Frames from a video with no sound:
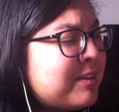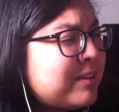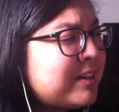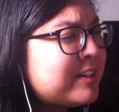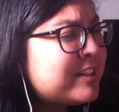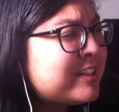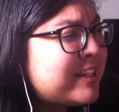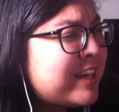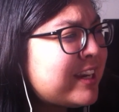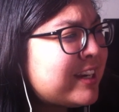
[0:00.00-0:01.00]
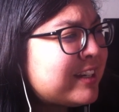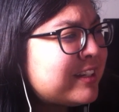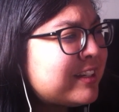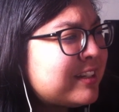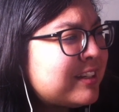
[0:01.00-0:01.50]
I don't
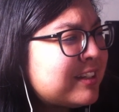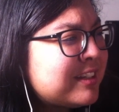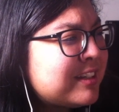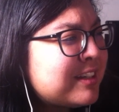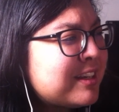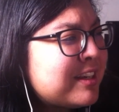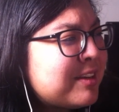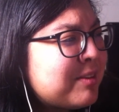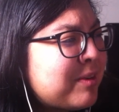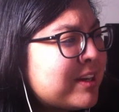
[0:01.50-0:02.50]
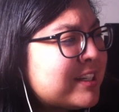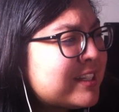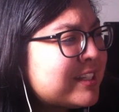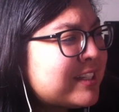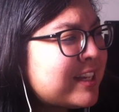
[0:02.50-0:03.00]
understand. Why
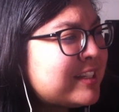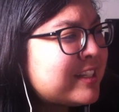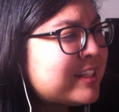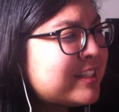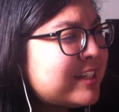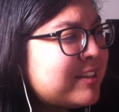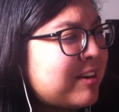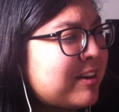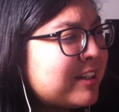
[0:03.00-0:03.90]
does it say $60?